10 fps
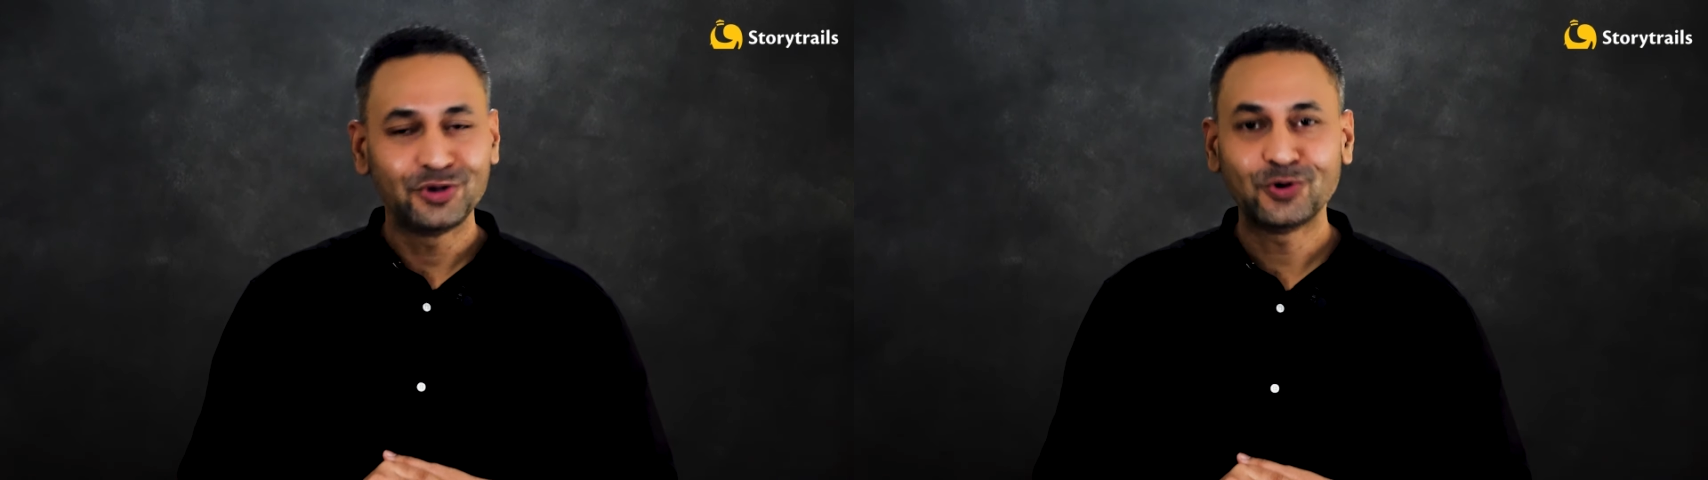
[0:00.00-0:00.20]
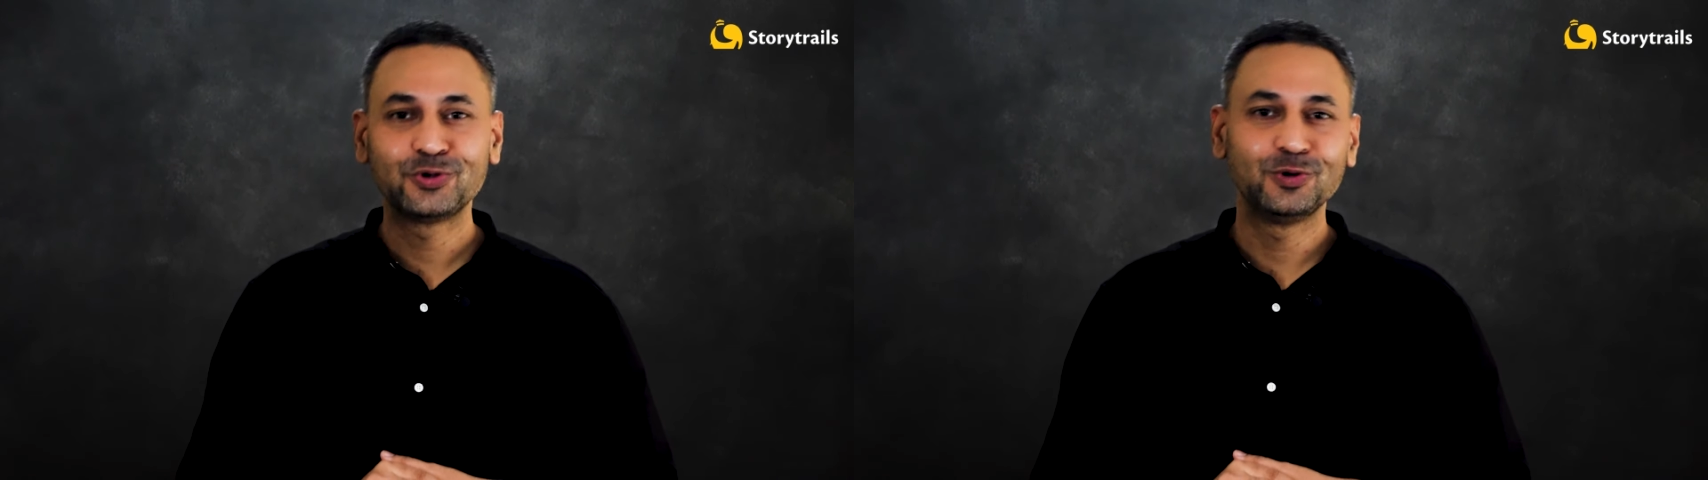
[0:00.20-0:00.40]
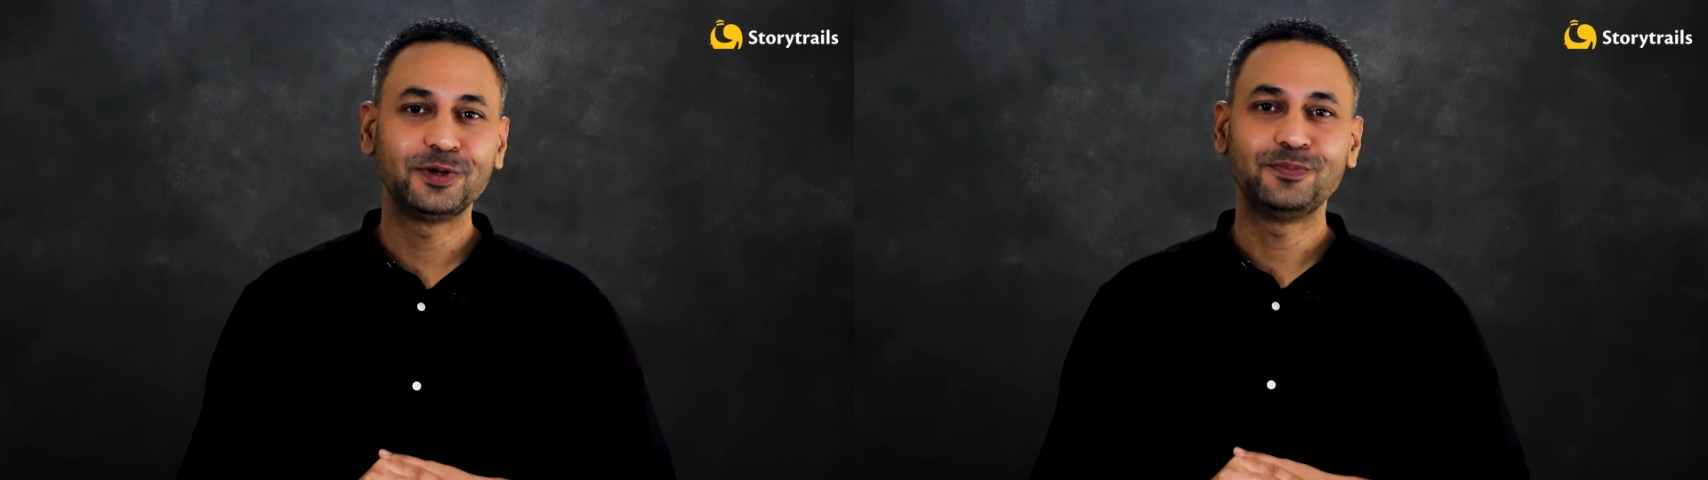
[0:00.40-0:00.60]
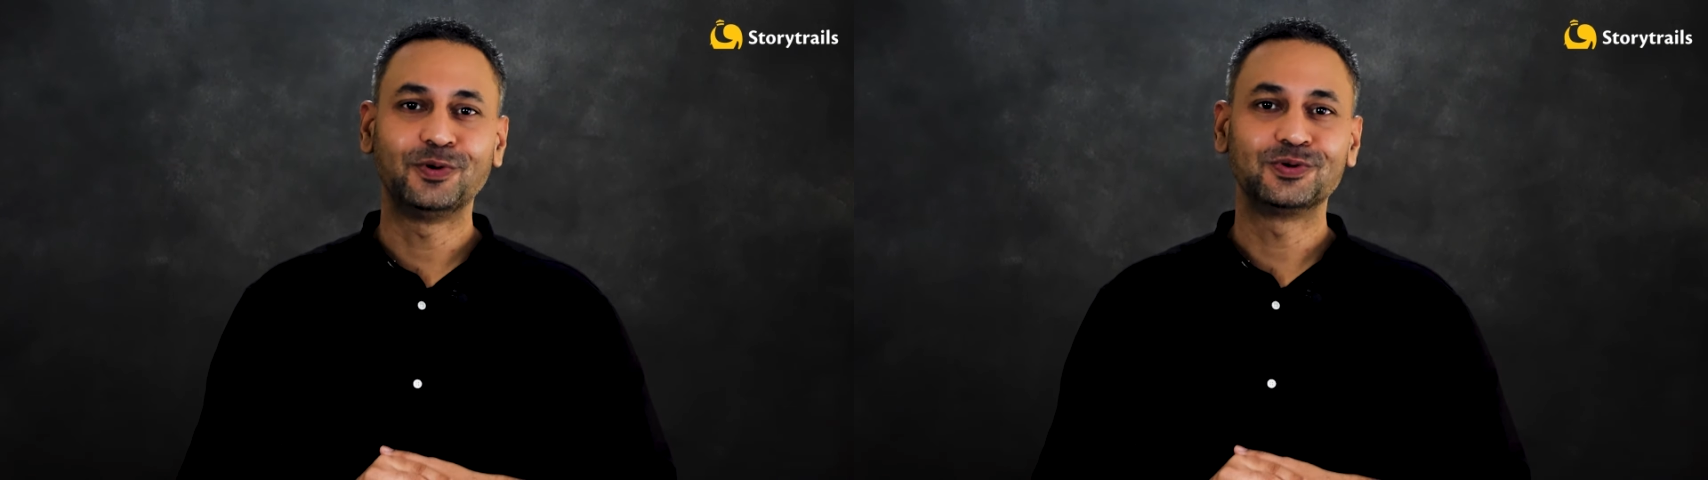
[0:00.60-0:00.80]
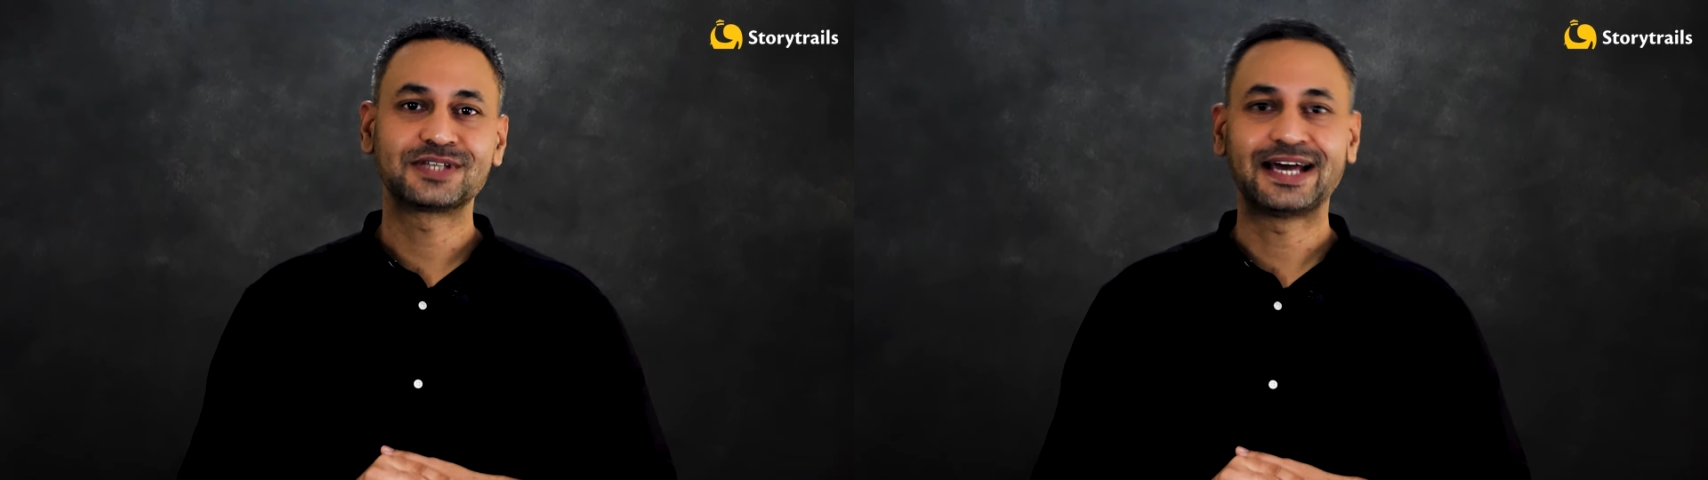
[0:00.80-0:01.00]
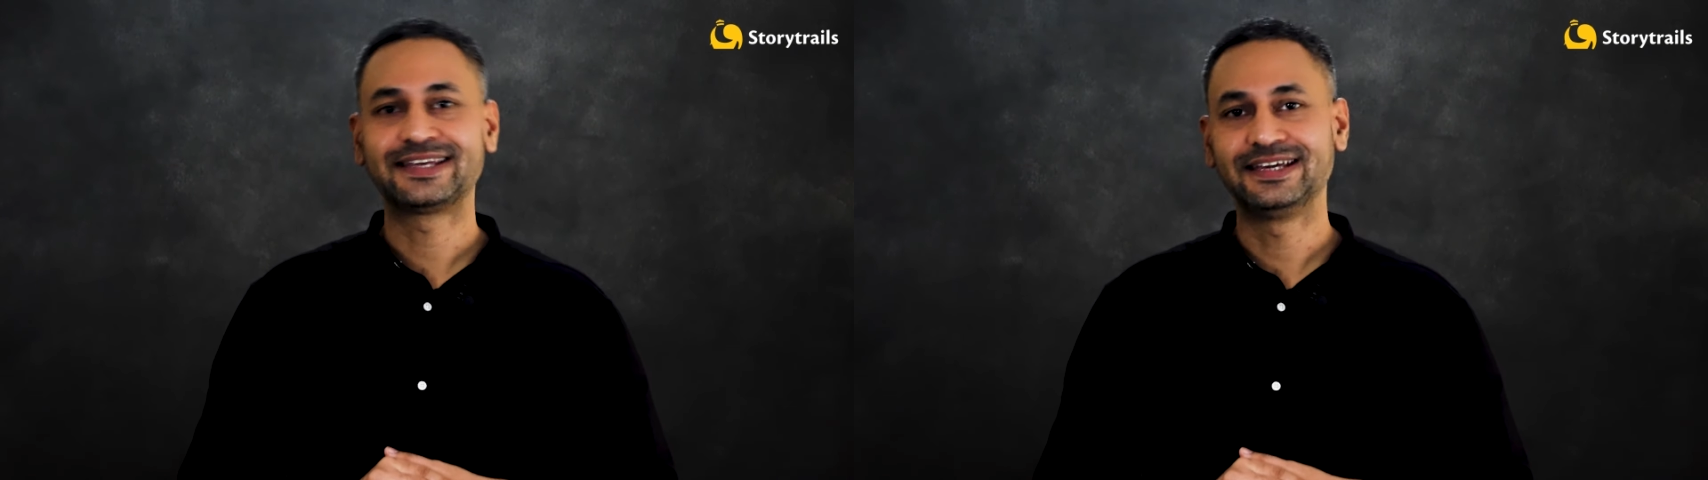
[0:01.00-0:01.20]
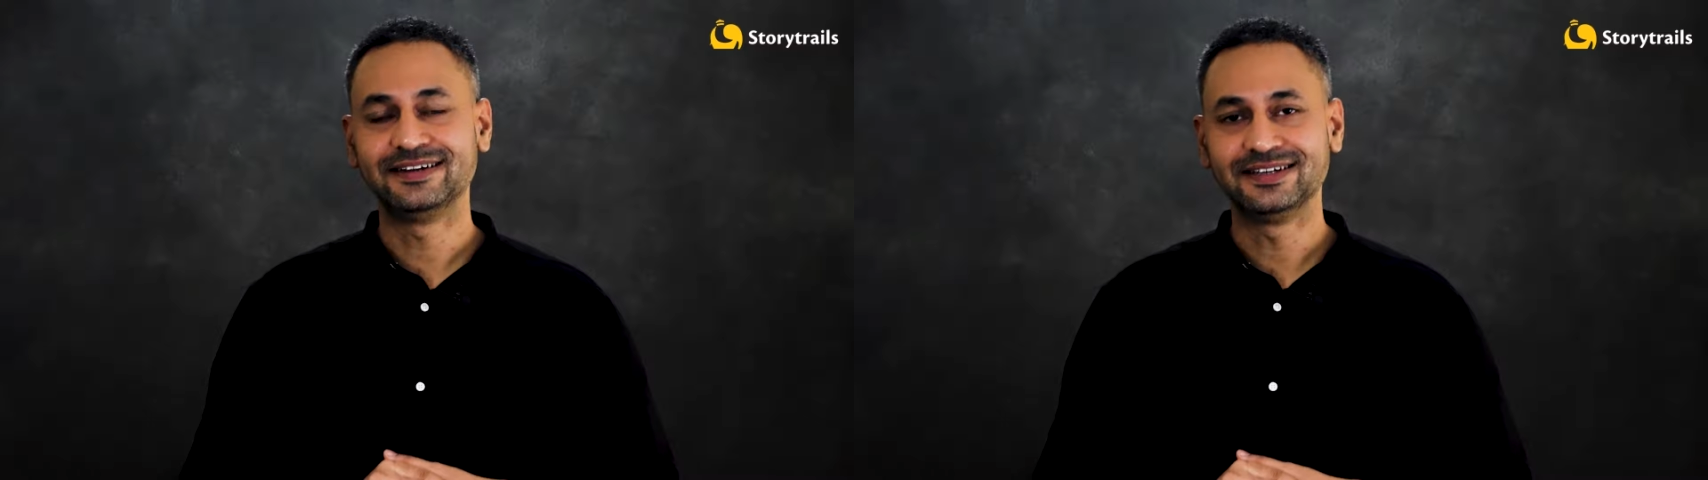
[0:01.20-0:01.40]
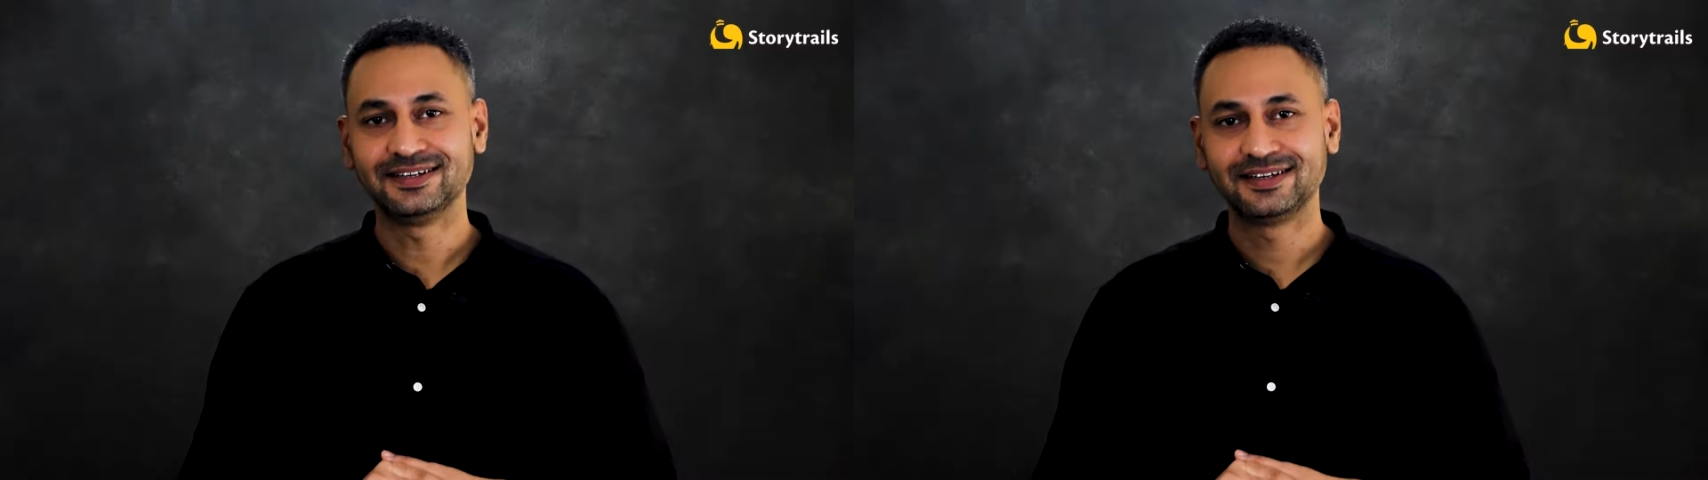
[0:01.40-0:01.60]
no human bones at
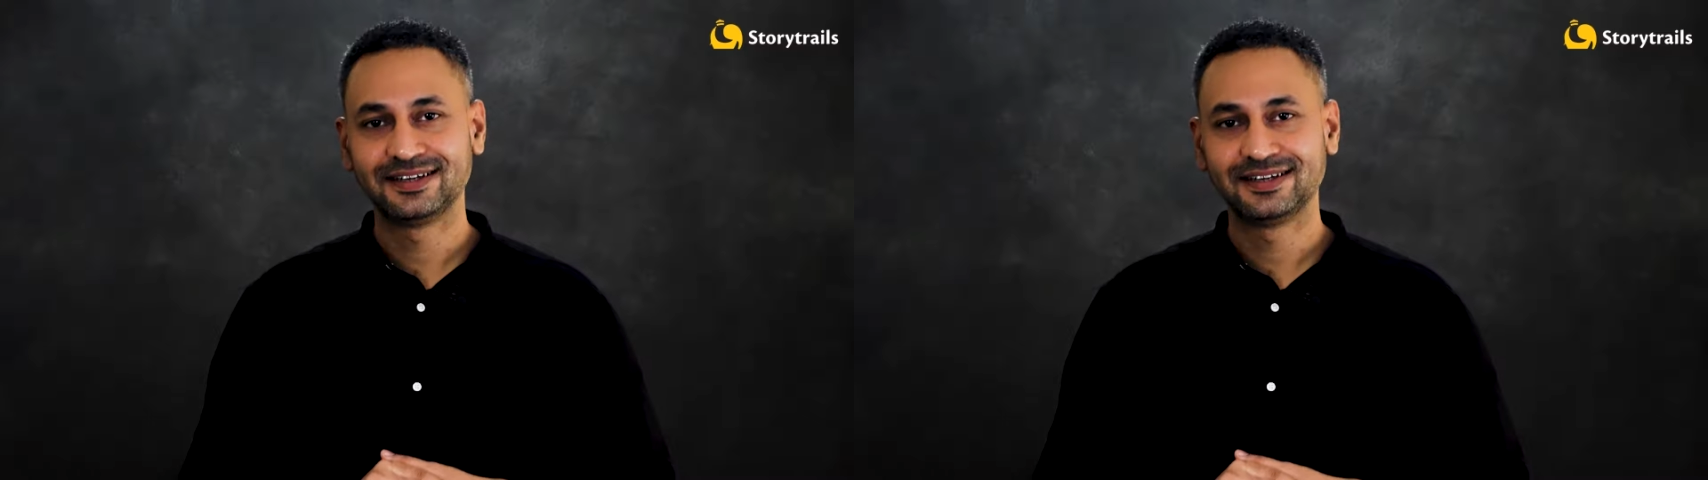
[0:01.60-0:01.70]
Keeladi.